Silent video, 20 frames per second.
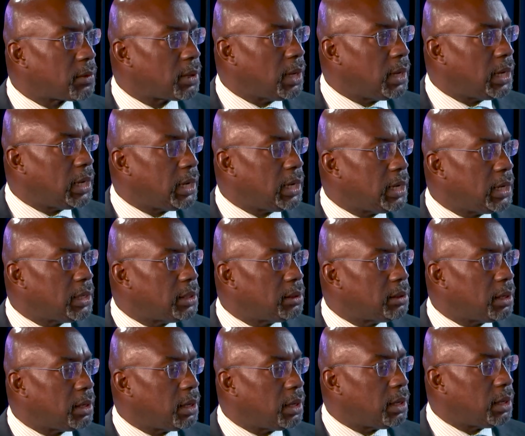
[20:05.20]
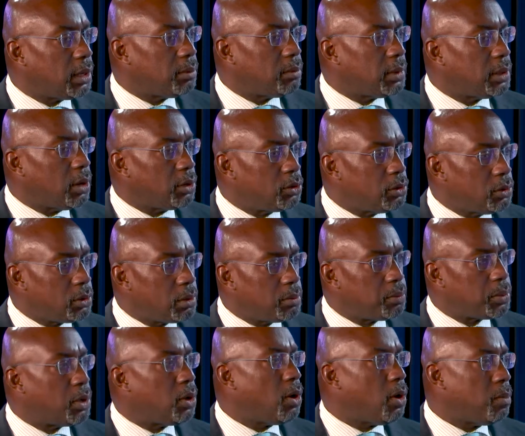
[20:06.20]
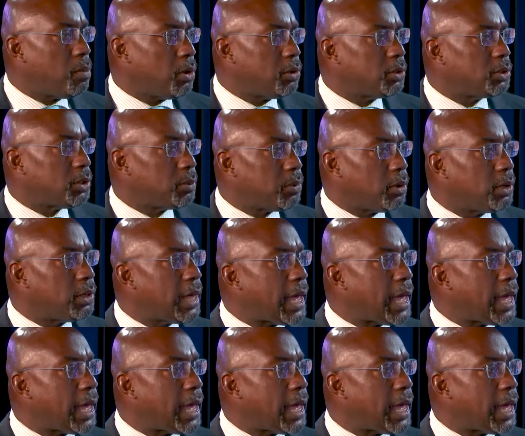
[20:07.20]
And you can build home ownership on